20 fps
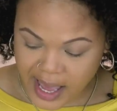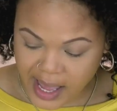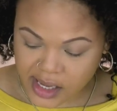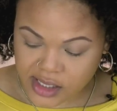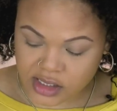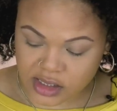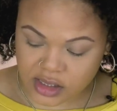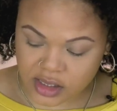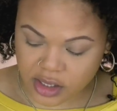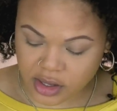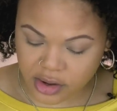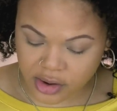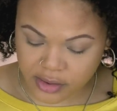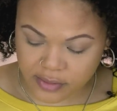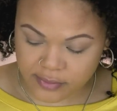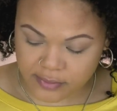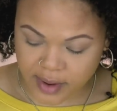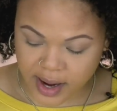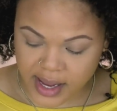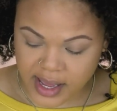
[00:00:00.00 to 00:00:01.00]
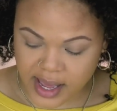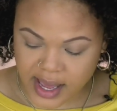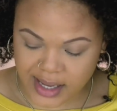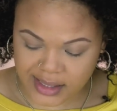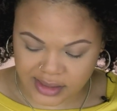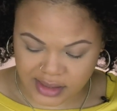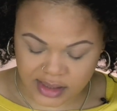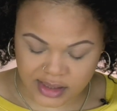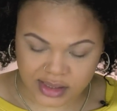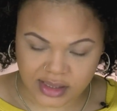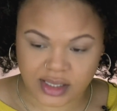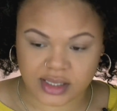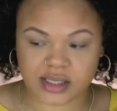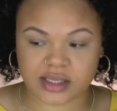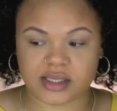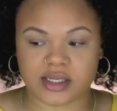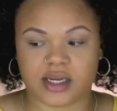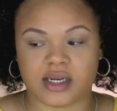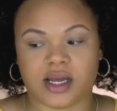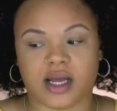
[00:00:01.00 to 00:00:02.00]
actually your right as a
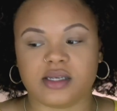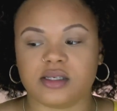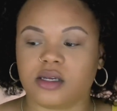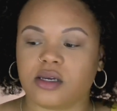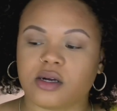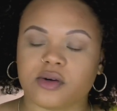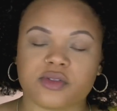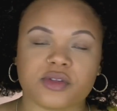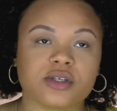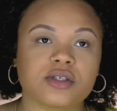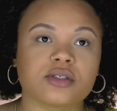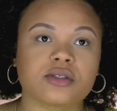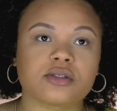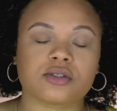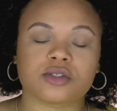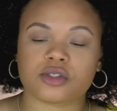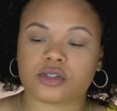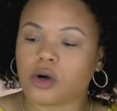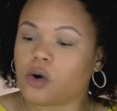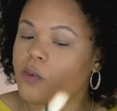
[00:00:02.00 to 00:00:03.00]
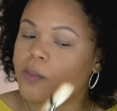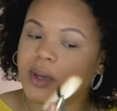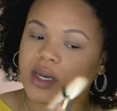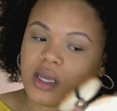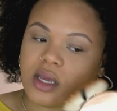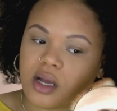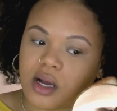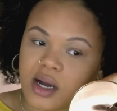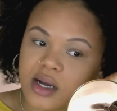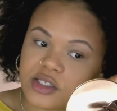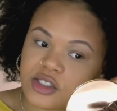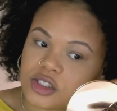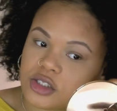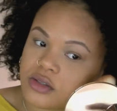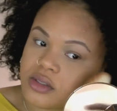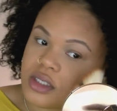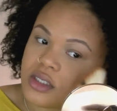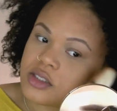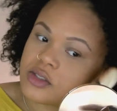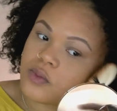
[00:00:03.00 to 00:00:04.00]
citizen. And you know, there's so many
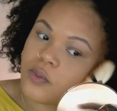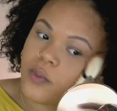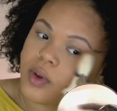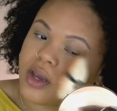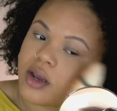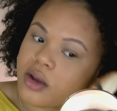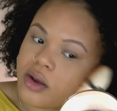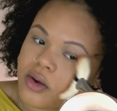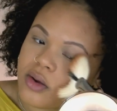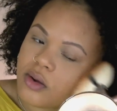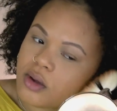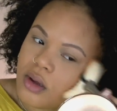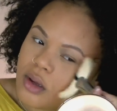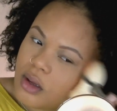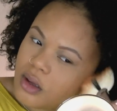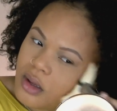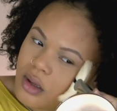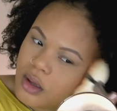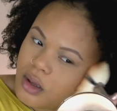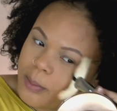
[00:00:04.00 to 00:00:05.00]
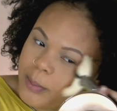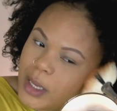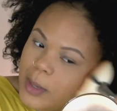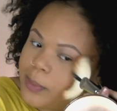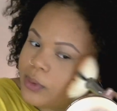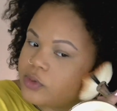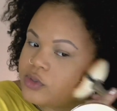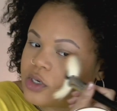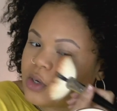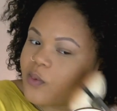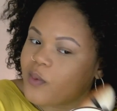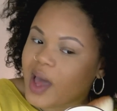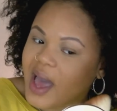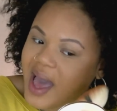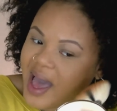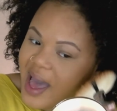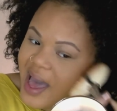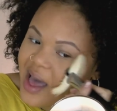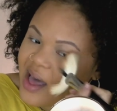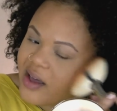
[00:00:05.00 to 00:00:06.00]
countries where people don't
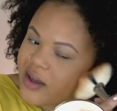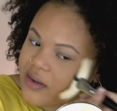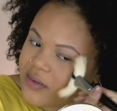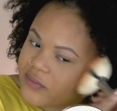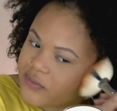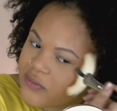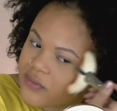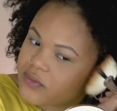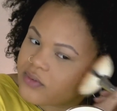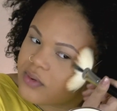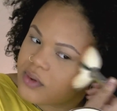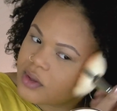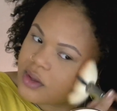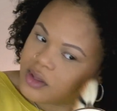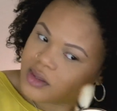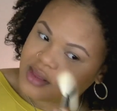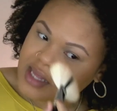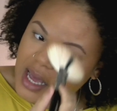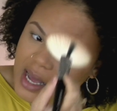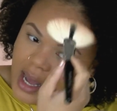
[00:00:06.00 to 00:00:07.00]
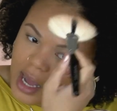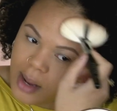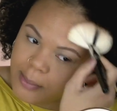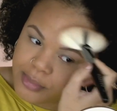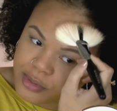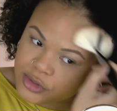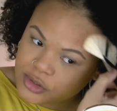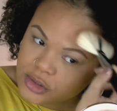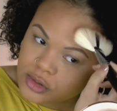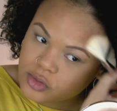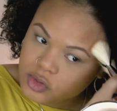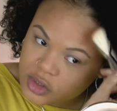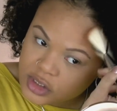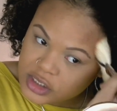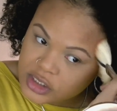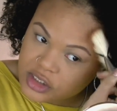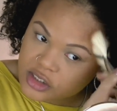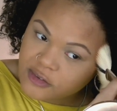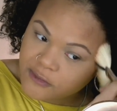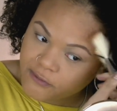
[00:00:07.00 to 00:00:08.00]
have that
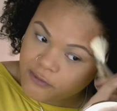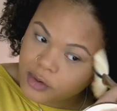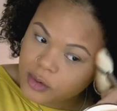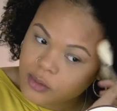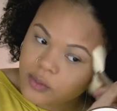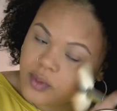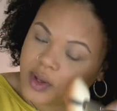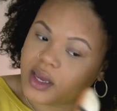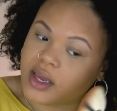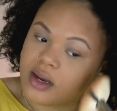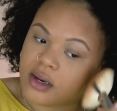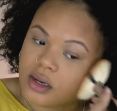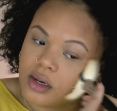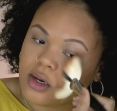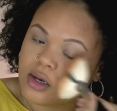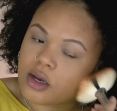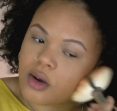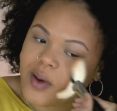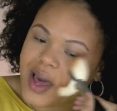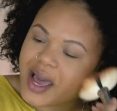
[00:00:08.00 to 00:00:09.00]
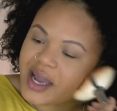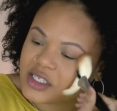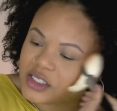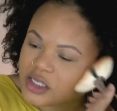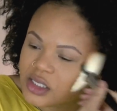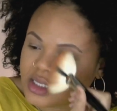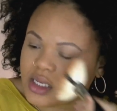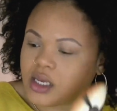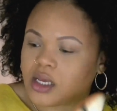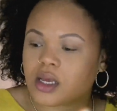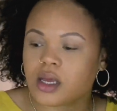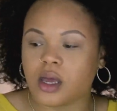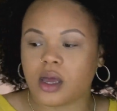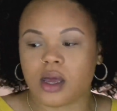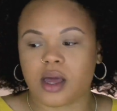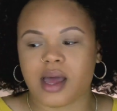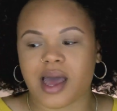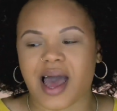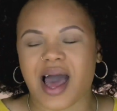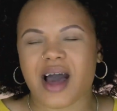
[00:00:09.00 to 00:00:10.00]
opportunity to vote and, you know, actually
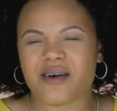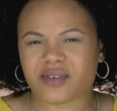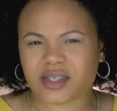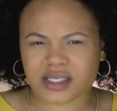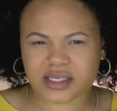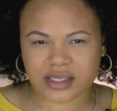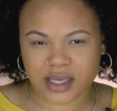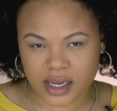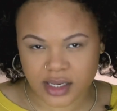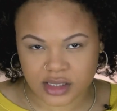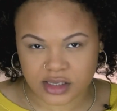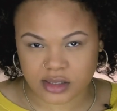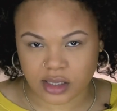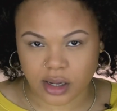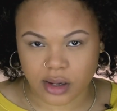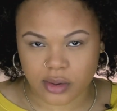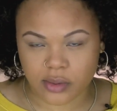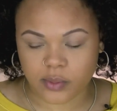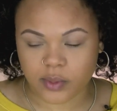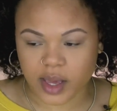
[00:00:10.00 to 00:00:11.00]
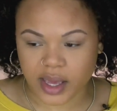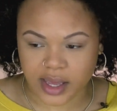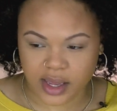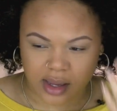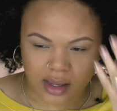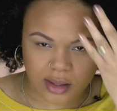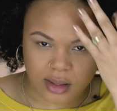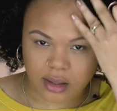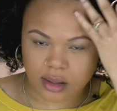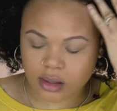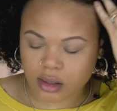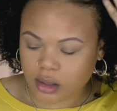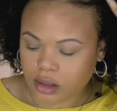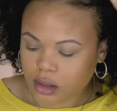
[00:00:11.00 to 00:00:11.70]
have a say-so in